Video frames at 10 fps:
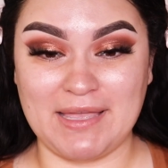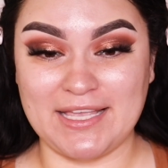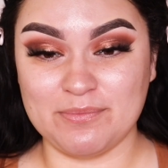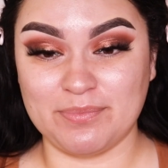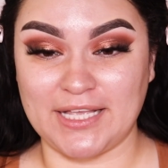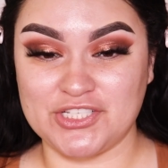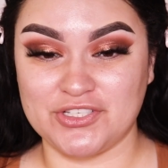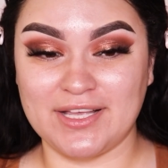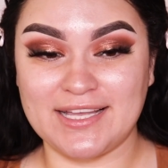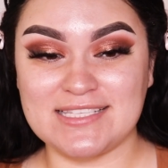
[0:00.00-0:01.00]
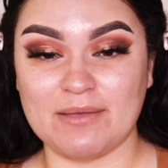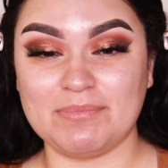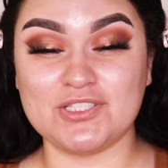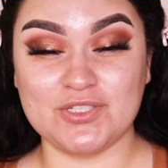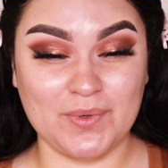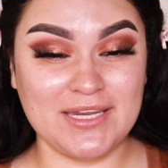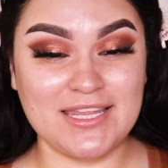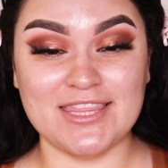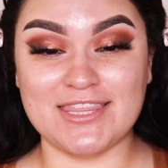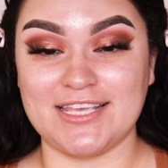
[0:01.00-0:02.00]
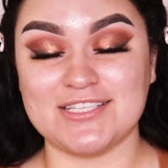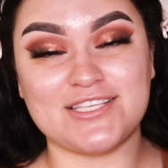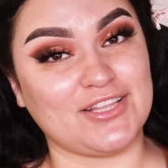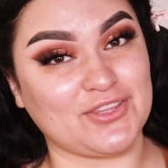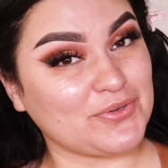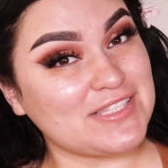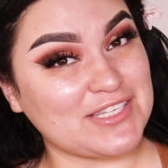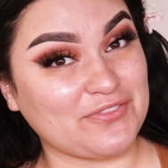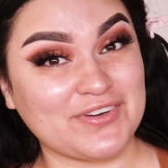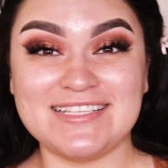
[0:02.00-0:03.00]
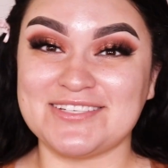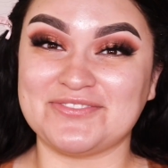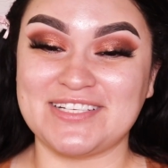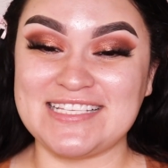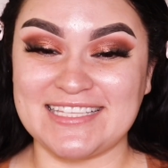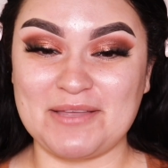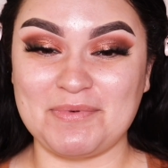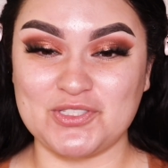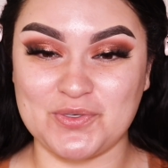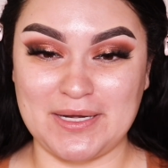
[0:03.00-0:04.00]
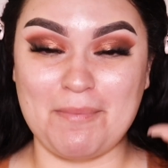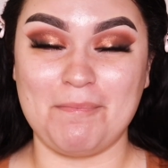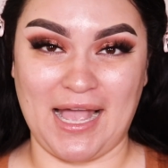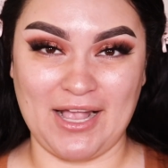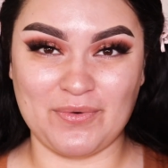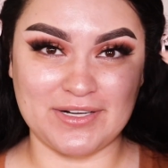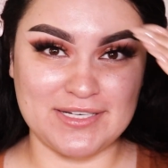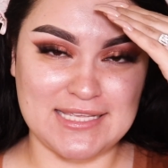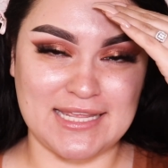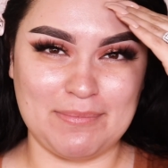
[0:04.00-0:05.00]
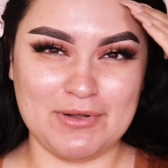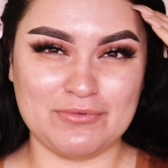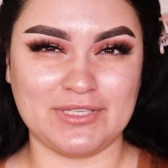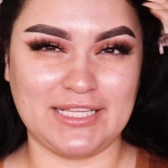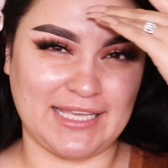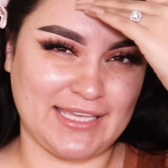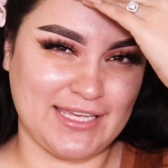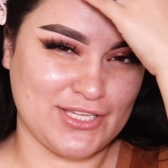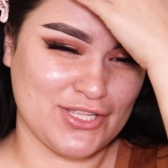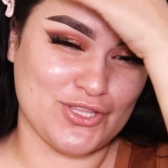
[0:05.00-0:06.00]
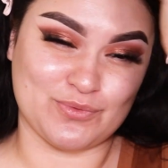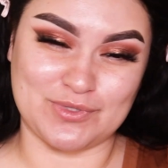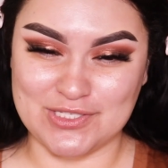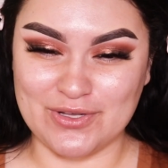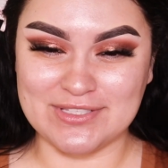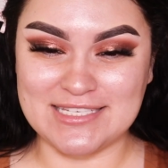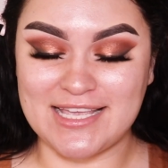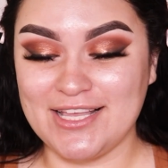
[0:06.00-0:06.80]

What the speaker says: complexion, you guys, I've been doing things a little different. Recently I've been doing them backwards, and I've been really liking the result.